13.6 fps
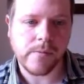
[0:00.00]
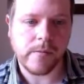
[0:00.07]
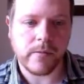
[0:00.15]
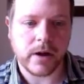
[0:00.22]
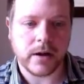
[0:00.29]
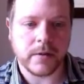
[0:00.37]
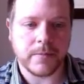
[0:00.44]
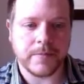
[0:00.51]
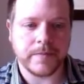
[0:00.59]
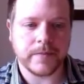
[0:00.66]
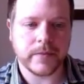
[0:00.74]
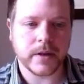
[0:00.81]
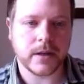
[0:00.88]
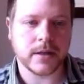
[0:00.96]

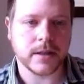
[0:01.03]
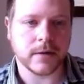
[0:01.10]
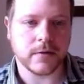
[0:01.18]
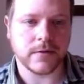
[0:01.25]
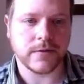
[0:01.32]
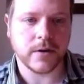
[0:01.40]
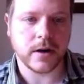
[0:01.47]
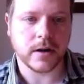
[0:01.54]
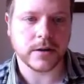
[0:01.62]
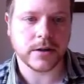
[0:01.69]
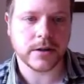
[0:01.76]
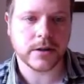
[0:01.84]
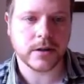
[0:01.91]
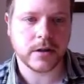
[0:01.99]
Let's hit
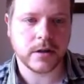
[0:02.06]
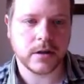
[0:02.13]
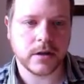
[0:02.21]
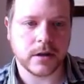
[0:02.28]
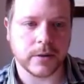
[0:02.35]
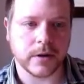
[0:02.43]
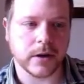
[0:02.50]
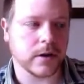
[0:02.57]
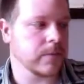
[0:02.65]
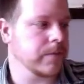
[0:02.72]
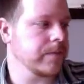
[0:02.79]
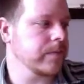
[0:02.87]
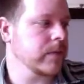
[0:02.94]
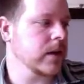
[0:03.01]
refresh. There you go.
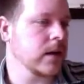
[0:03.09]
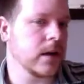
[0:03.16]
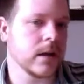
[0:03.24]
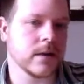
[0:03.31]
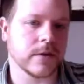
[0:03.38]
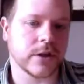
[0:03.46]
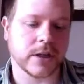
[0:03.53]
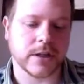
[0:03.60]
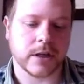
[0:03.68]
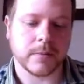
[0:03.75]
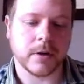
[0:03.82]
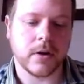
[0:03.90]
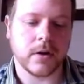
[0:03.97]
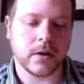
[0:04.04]
So if I change out the
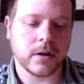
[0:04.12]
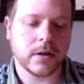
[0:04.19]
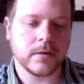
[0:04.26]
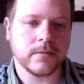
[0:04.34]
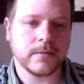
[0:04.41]
block,